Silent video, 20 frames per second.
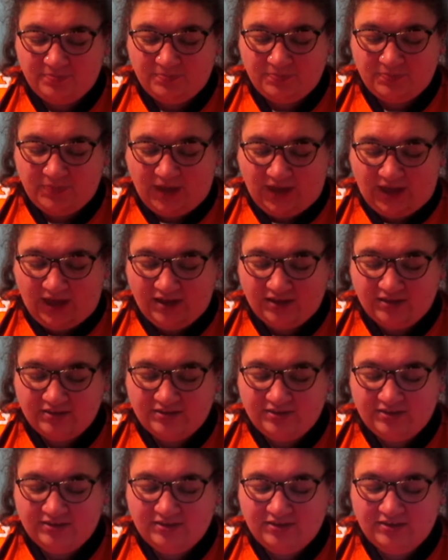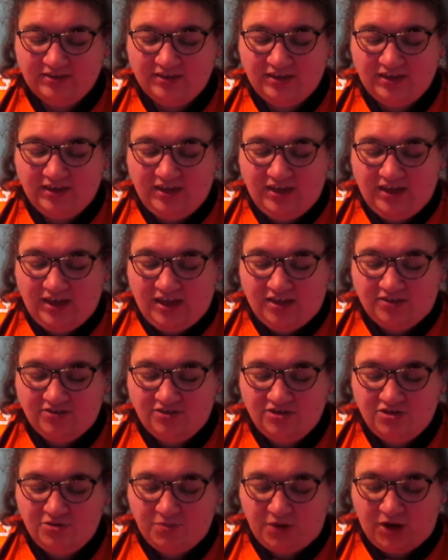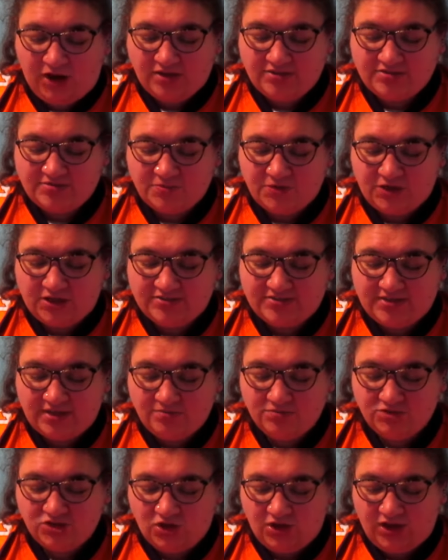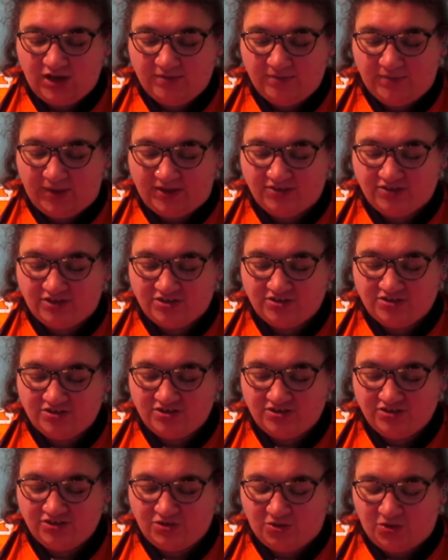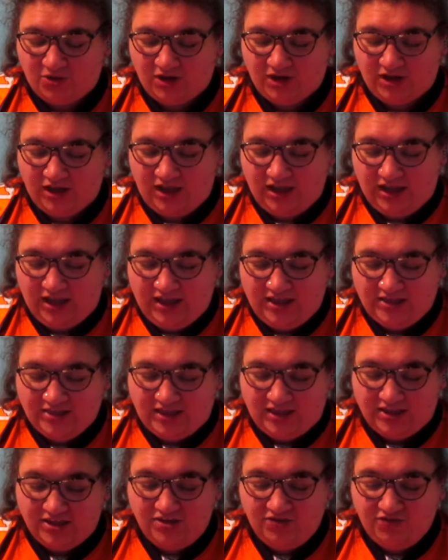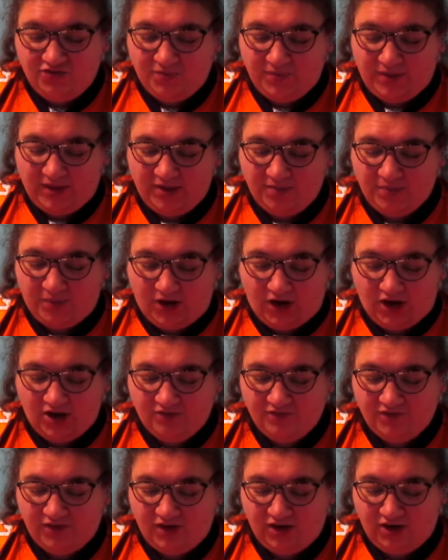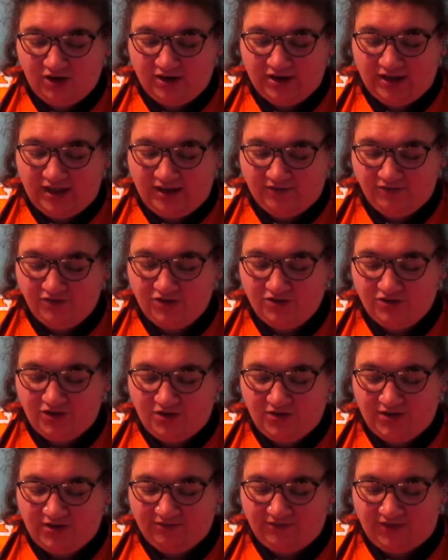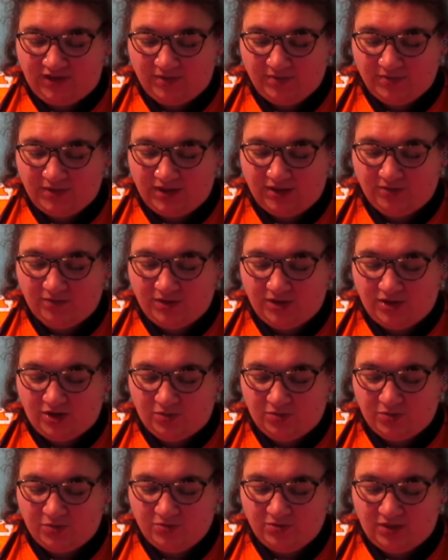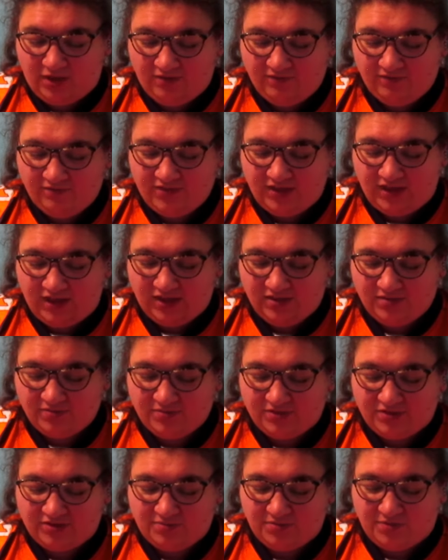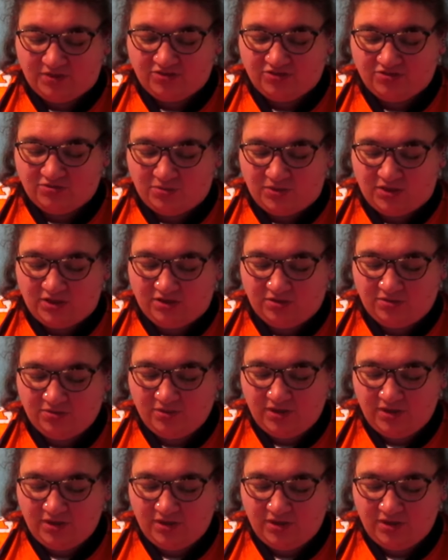packed into your box bring some joy and magic to your door. Thank you for being part of our ever-growing family, and we hope you love the items as much as we do.